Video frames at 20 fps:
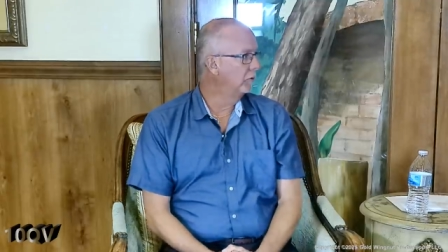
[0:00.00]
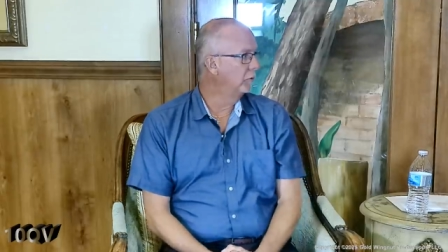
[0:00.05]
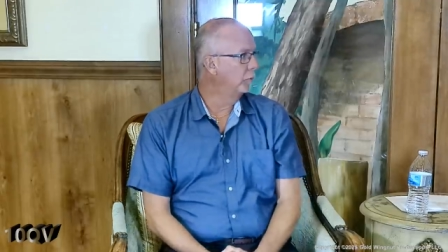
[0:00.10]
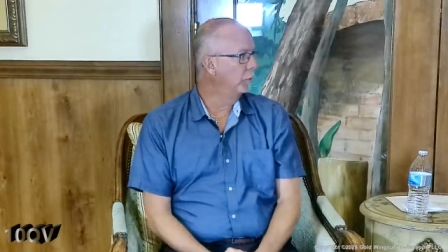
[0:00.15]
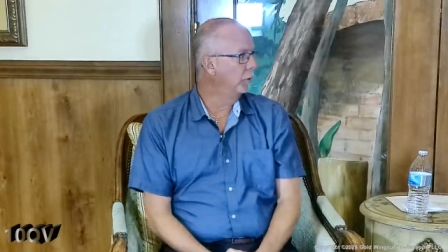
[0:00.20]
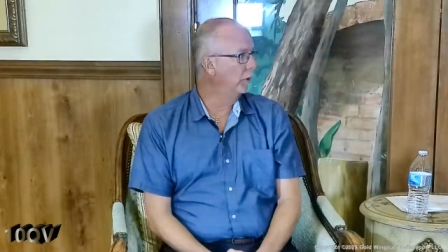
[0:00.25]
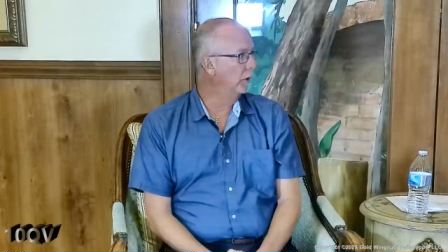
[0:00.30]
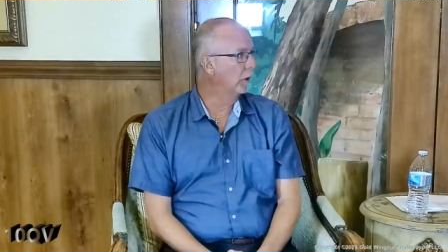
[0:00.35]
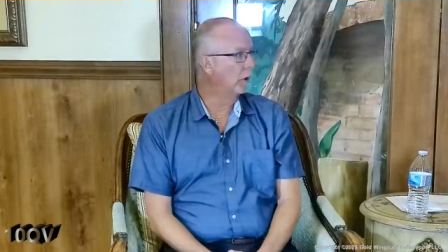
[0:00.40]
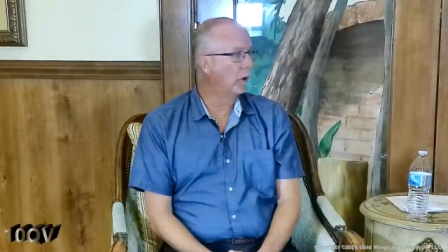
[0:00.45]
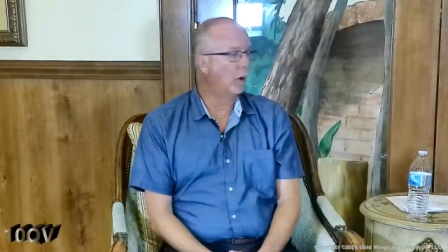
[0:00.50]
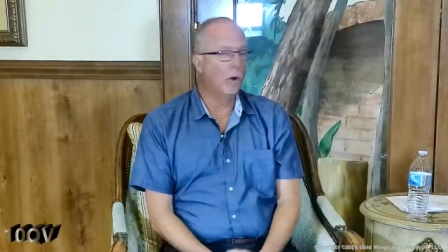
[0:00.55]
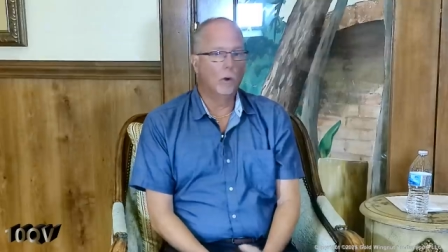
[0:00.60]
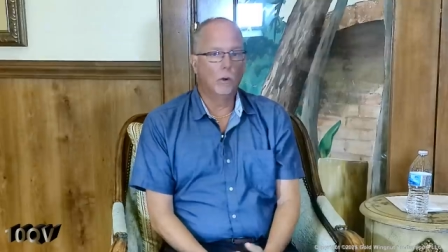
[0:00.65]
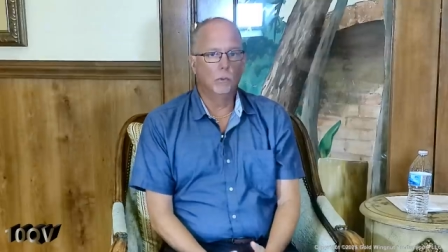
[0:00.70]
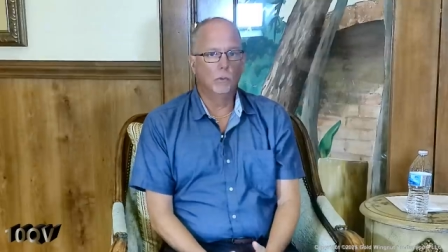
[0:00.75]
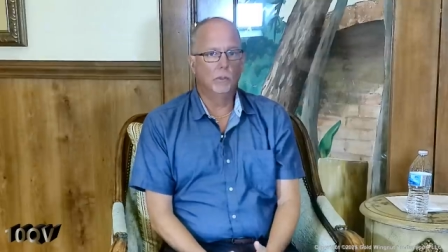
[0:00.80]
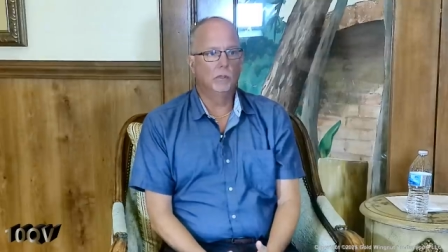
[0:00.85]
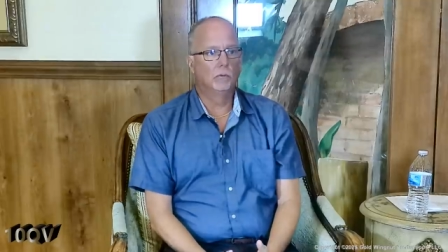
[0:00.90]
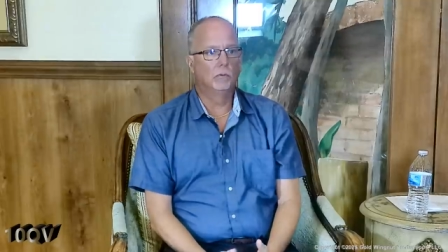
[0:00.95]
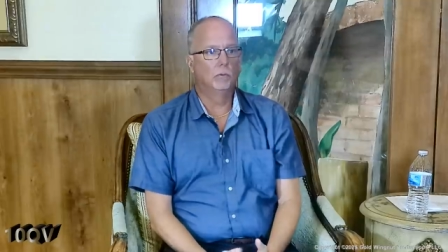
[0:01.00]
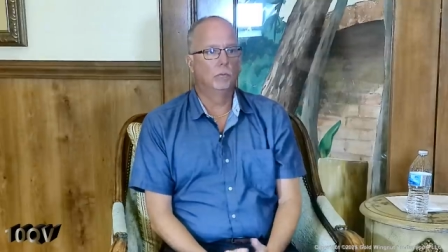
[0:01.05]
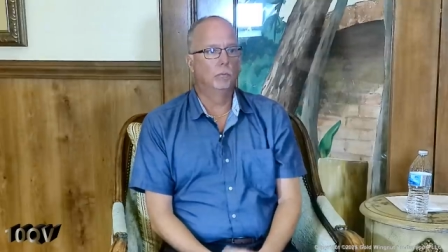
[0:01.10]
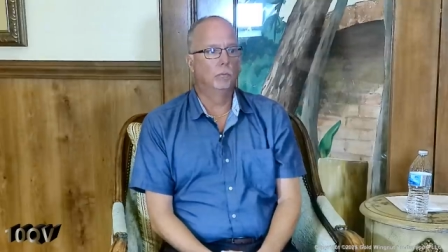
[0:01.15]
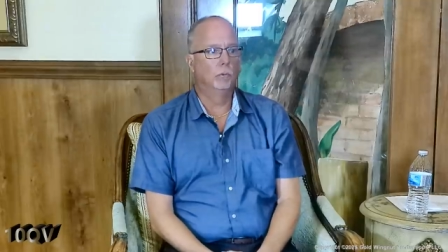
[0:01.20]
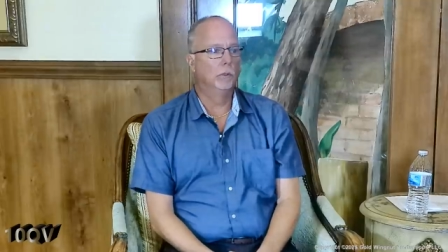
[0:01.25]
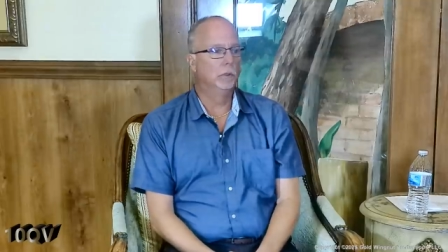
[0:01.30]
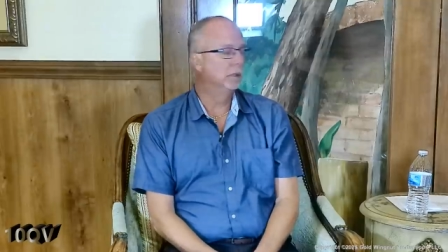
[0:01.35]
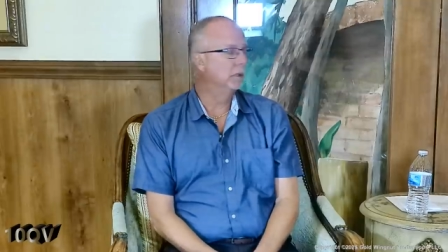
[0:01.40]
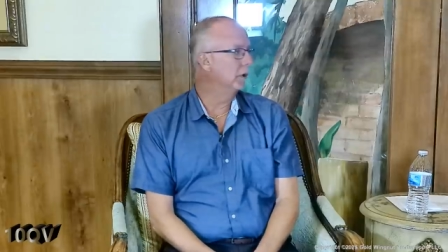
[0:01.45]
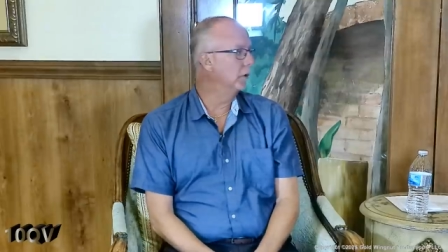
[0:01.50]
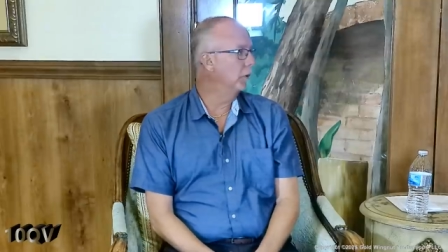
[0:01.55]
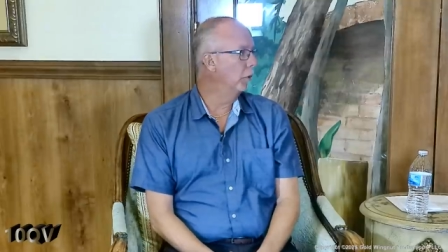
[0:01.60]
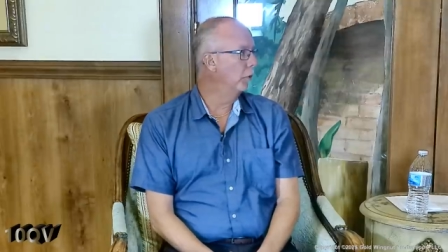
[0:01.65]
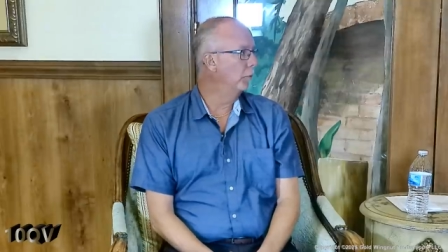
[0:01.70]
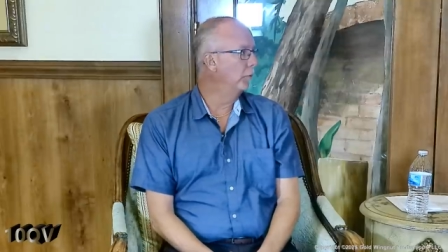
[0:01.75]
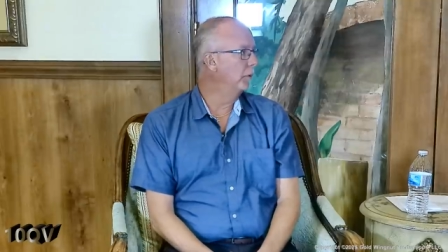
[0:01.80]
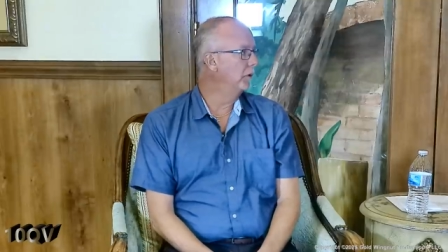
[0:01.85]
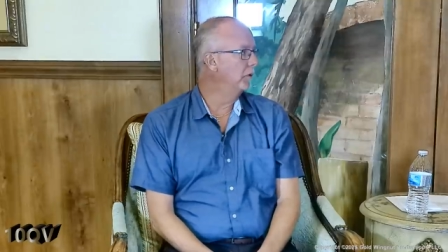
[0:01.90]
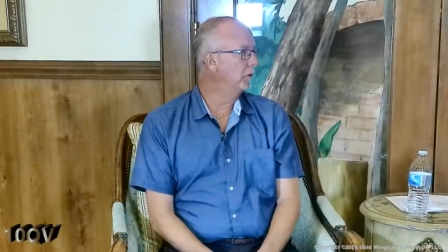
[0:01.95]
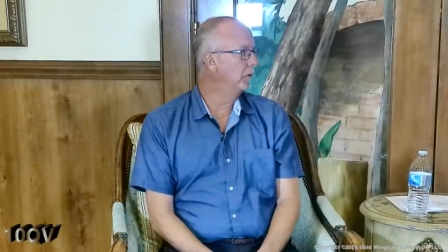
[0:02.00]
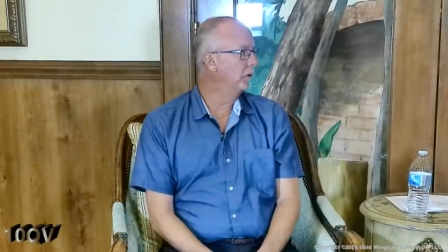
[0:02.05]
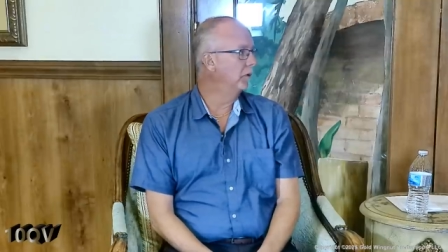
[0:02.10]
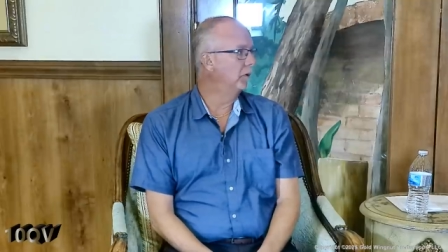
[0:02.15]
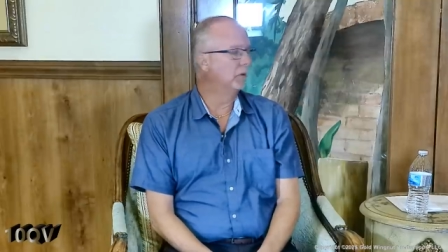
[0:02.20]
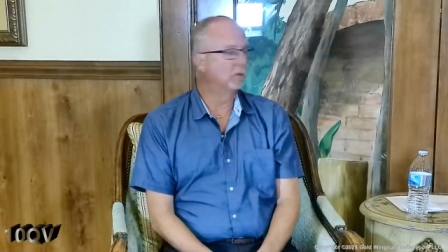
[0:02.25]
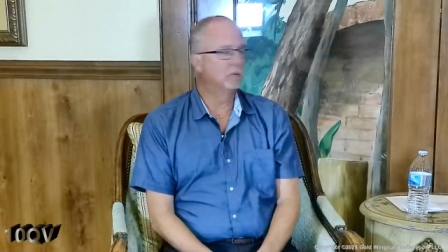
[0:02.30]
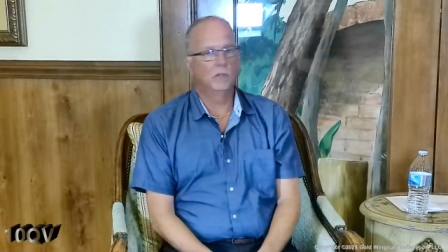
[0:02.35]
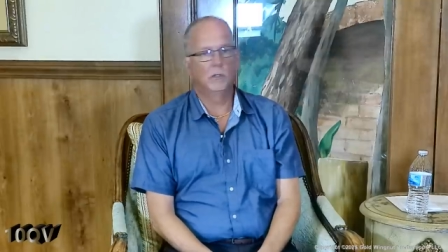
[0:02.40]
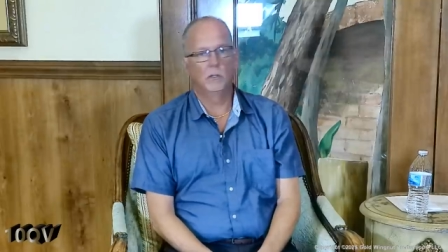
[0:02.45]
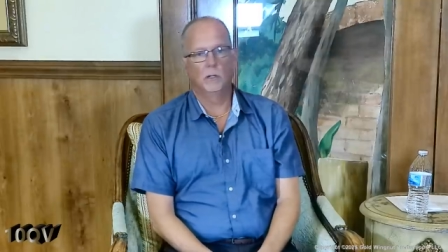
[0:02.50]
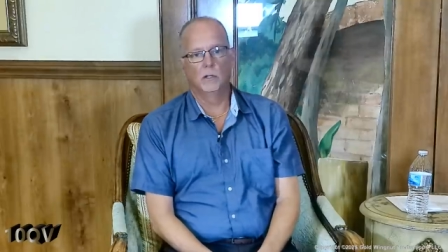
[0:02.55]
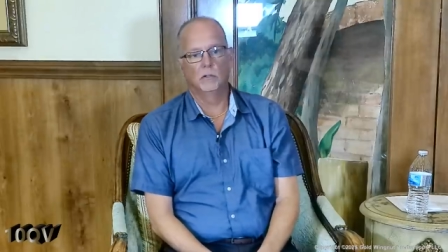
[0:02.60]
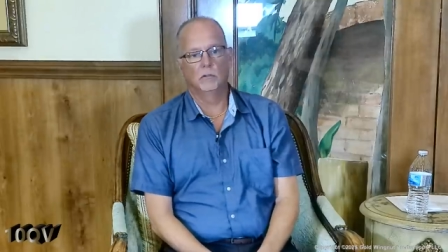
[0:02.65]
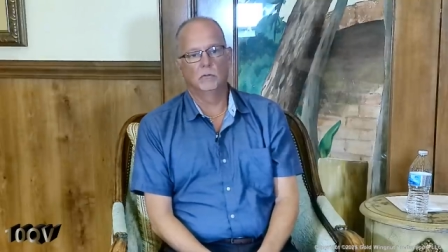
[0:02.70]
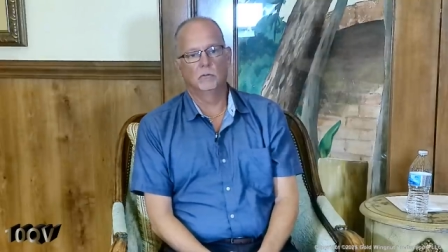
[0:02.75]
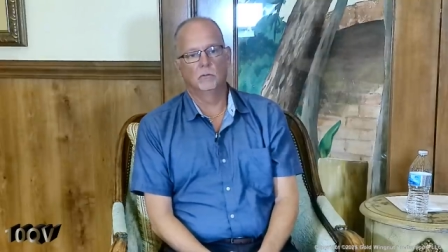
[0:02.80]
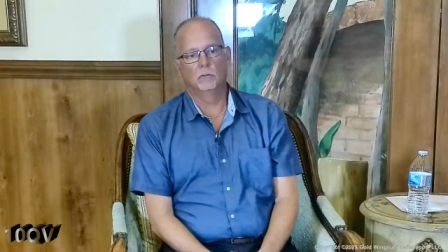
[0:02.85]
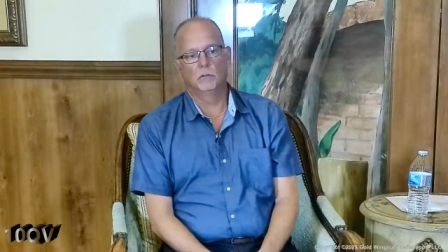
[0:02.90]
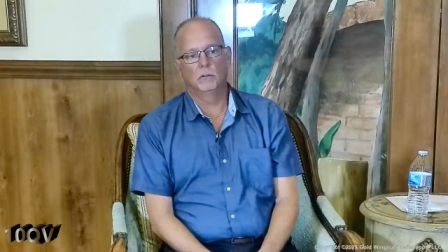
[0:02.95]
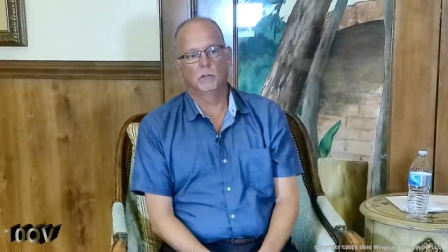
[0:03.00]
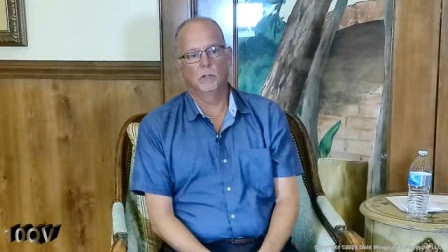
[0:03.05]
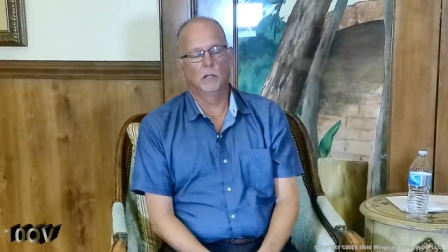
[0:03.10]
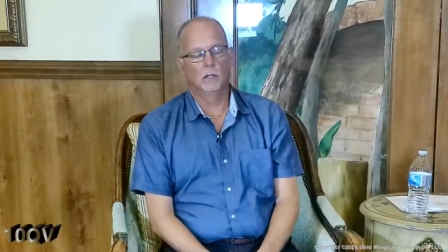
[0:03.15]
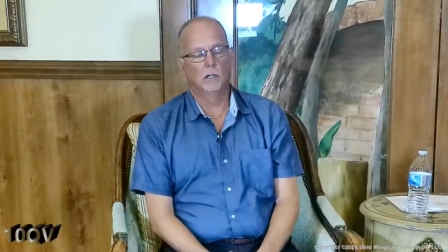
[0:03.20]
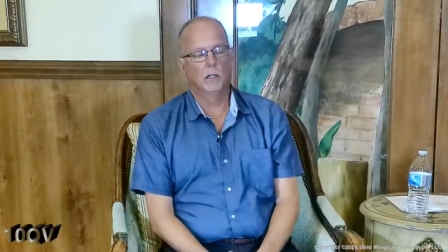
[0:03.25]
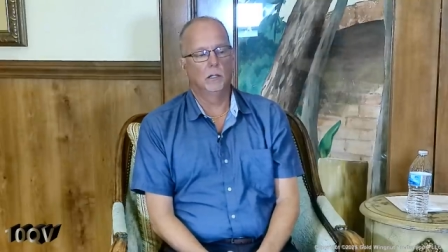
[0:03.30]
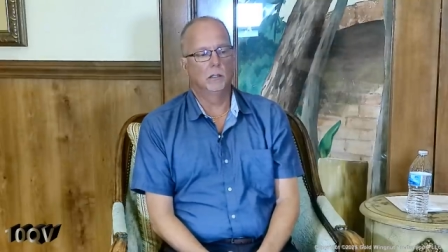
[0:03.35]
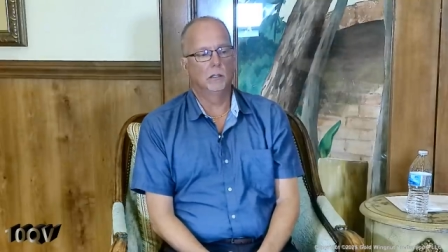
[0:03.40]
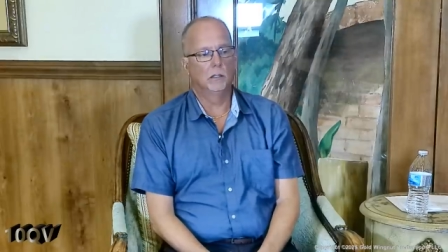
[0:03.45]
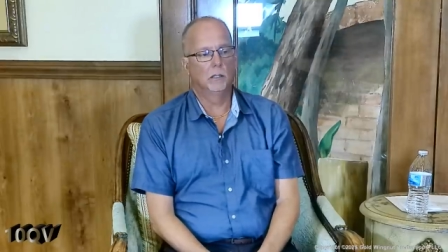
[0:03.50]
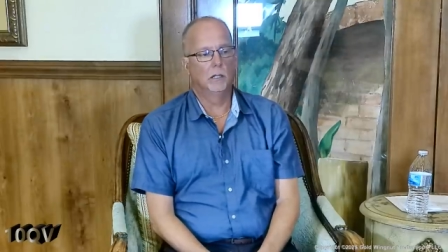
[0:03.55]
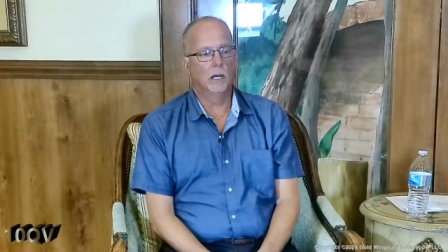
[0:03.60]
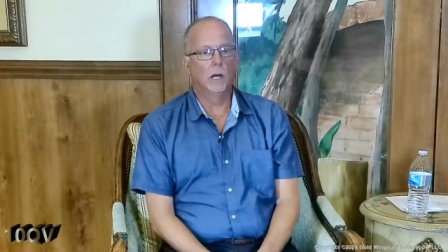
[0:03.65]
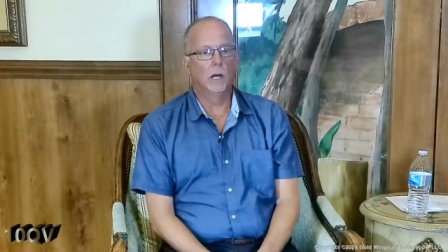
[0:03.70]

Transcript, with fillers: we are always willing and open to discuss how